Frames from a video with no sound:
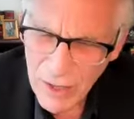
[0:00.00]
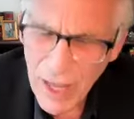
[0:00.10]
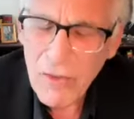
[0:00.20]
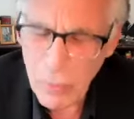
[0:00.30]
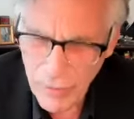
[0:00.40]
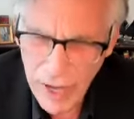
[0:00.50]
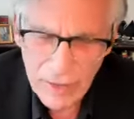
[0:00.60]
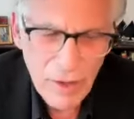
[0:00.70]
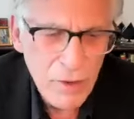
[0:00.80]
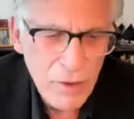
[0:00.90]
Yes, we've had
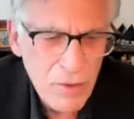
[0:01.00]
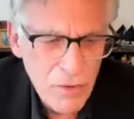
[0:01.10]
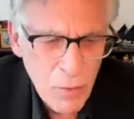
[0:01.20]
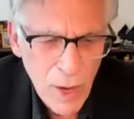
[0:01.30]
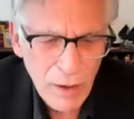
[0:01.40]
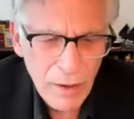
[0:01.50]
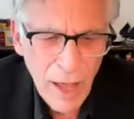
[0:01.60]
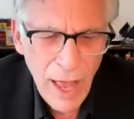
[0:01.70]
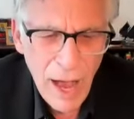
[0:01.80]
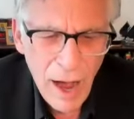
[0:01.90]
dinners yeah. as well,
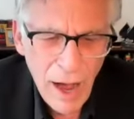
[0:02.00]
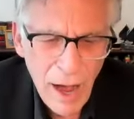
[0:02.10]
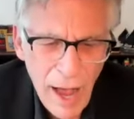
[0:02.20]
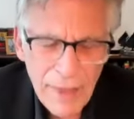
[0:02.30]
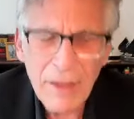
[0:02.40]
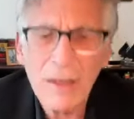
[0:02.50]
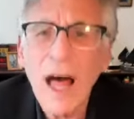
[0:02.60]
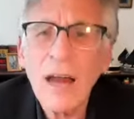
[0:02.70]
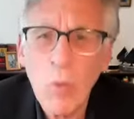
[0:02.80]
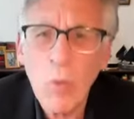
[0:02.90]
uh, and a
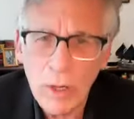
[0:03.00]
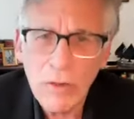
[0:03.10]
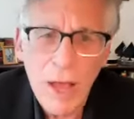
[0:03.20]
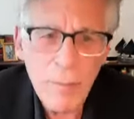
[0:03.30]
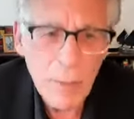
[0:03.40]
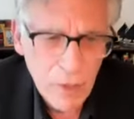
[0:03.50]
lot of work time in